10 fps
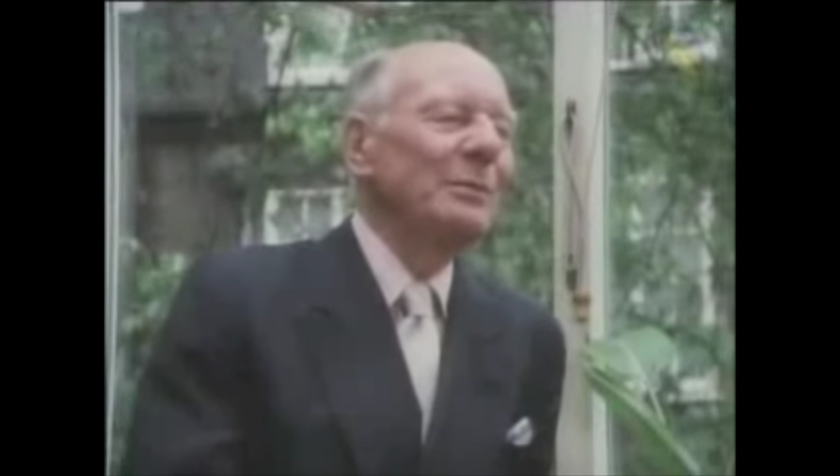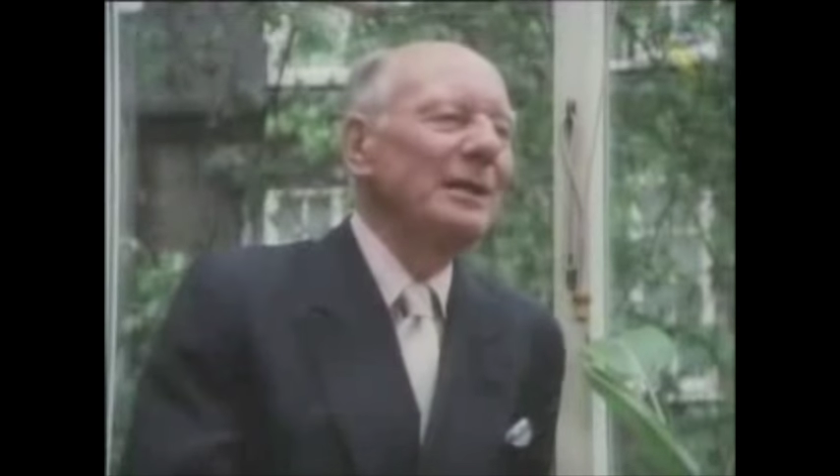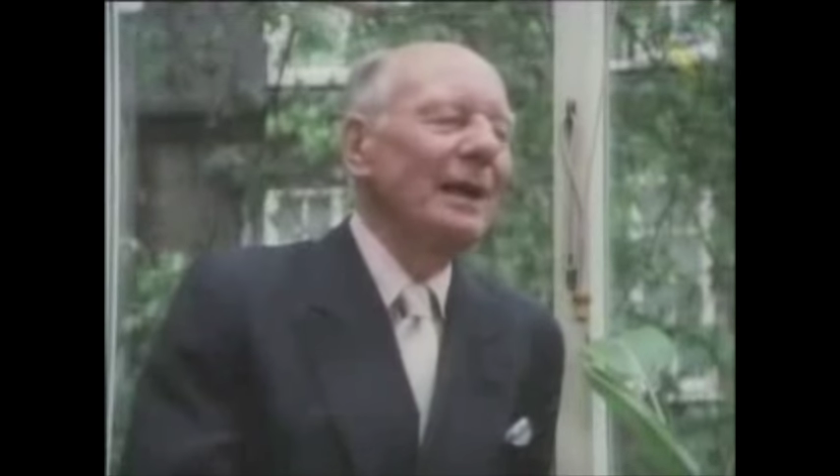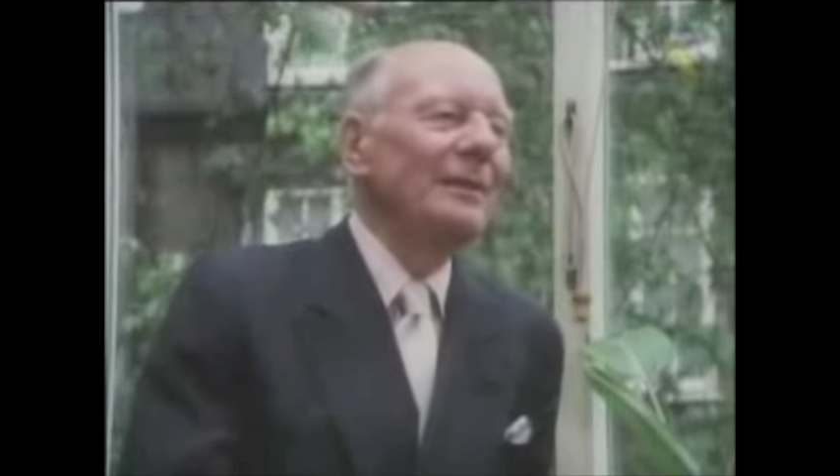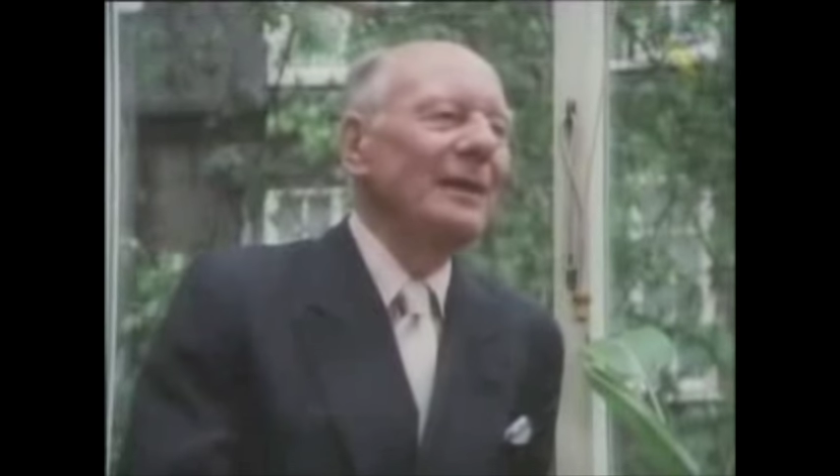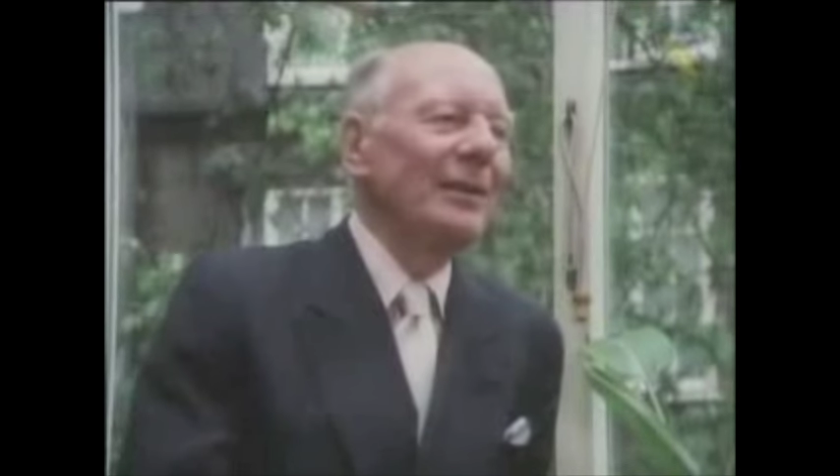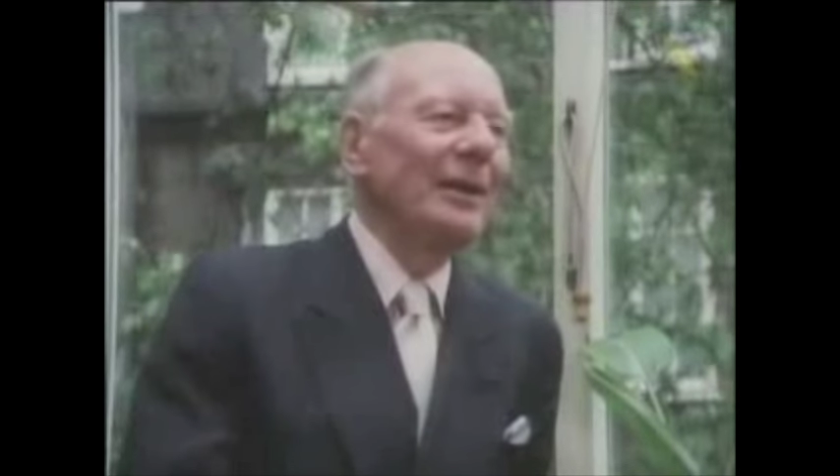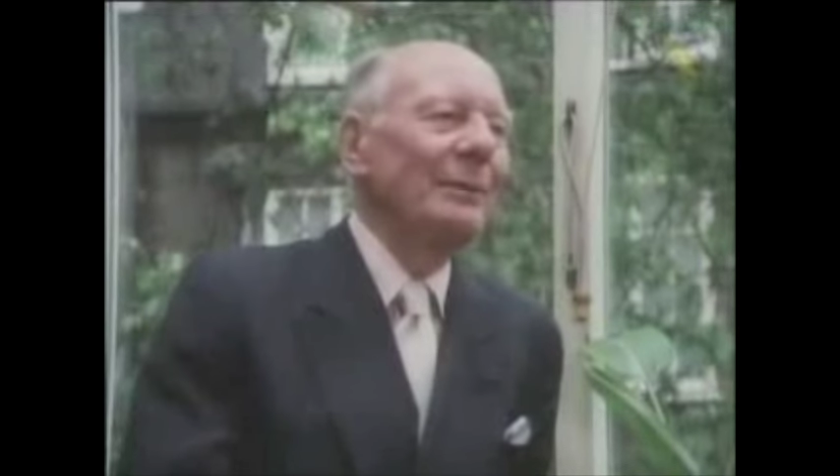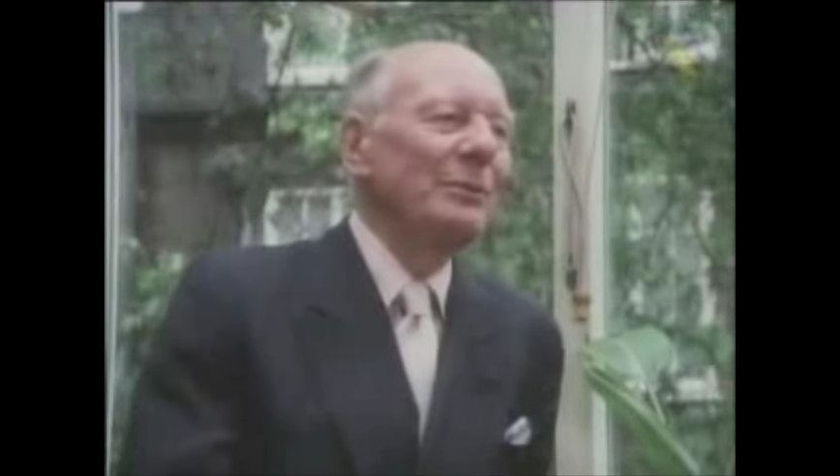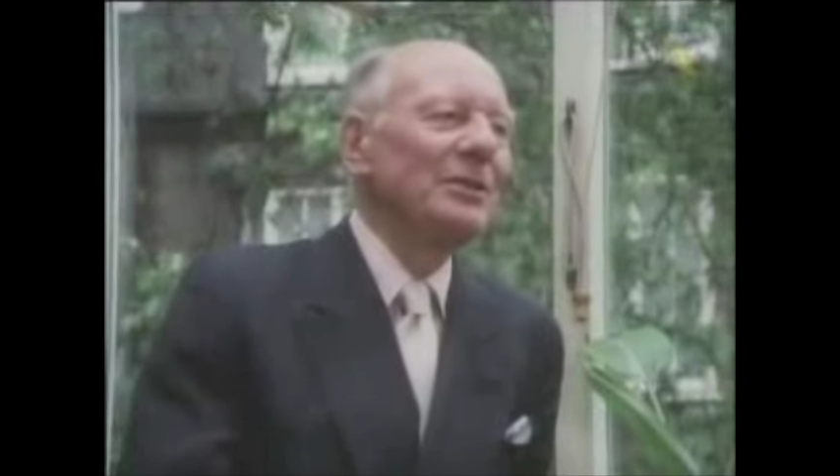midnight the other
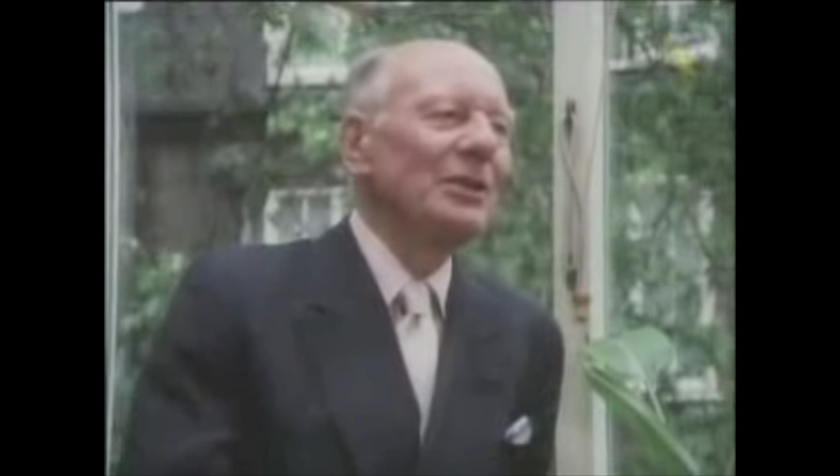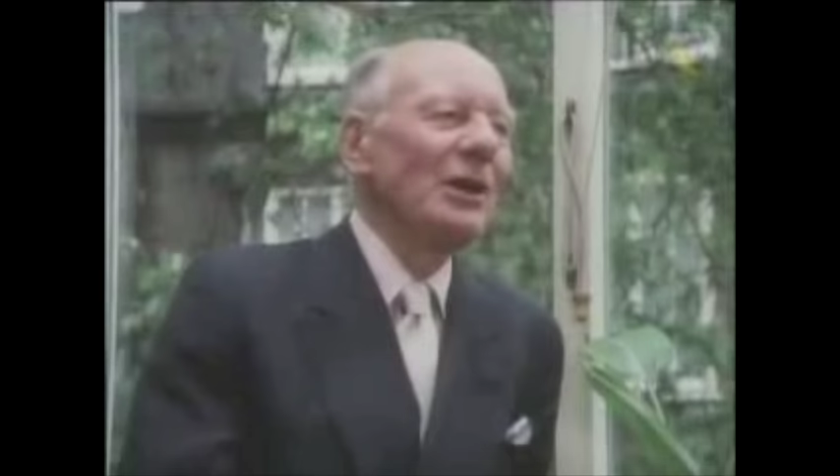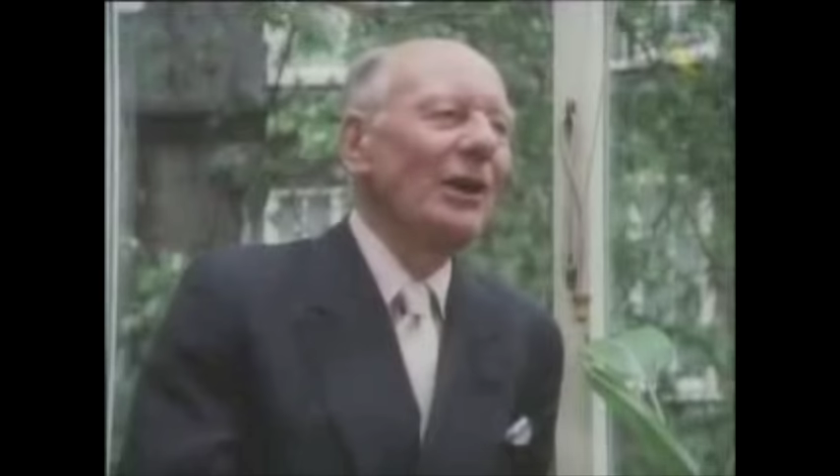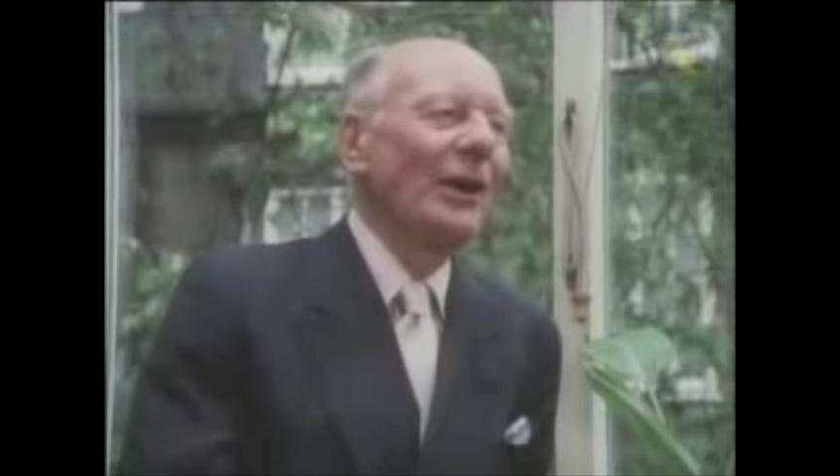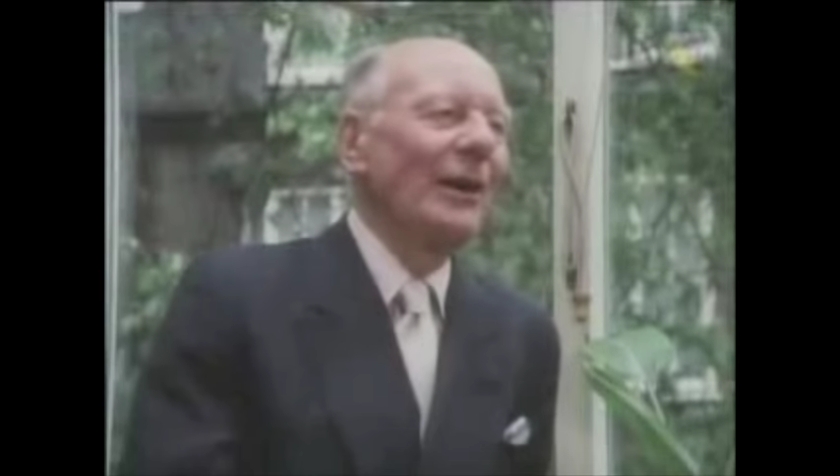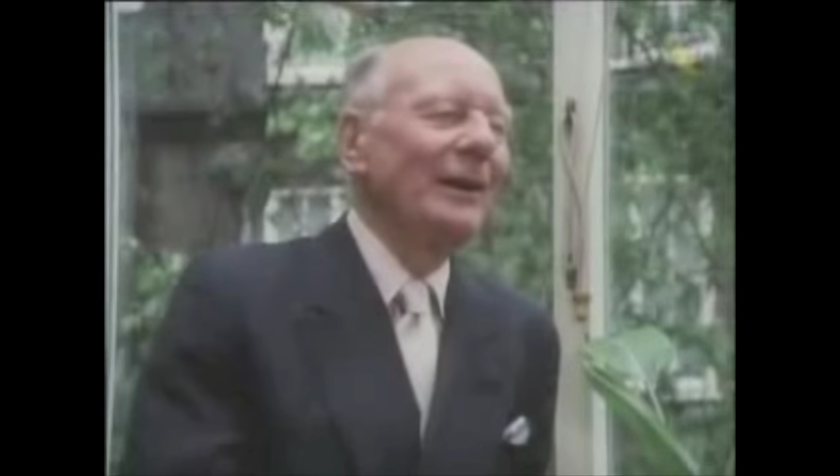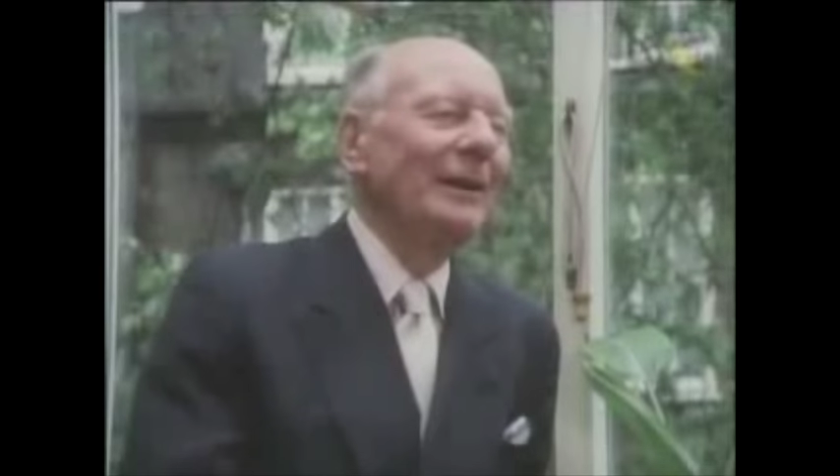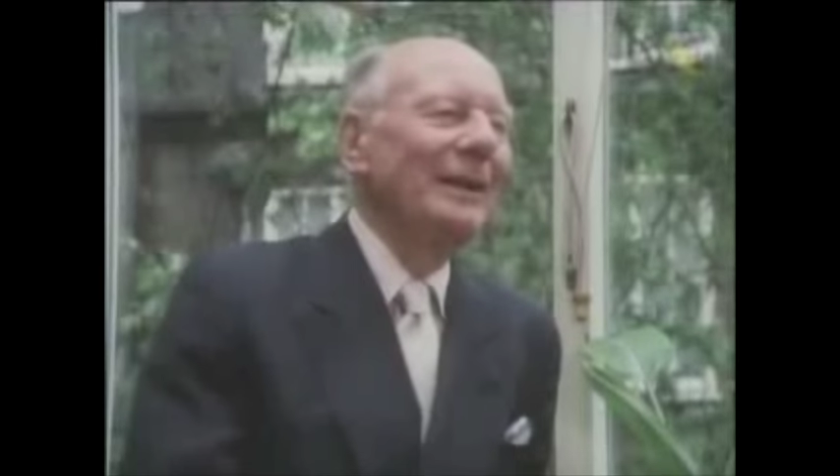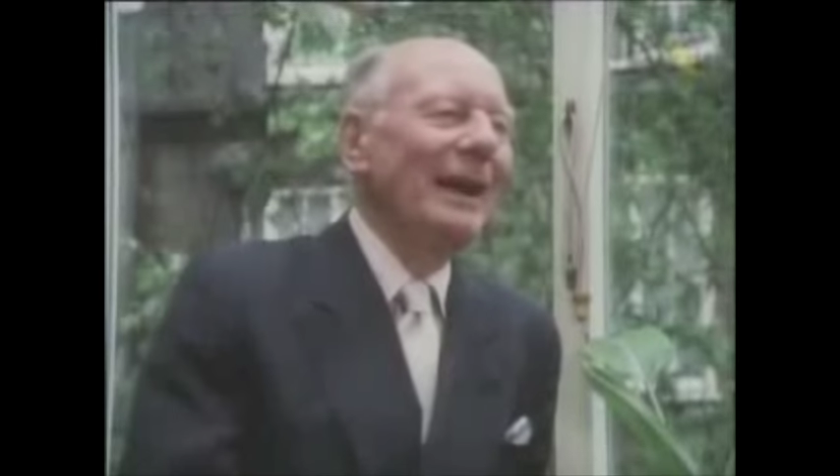night with such horror.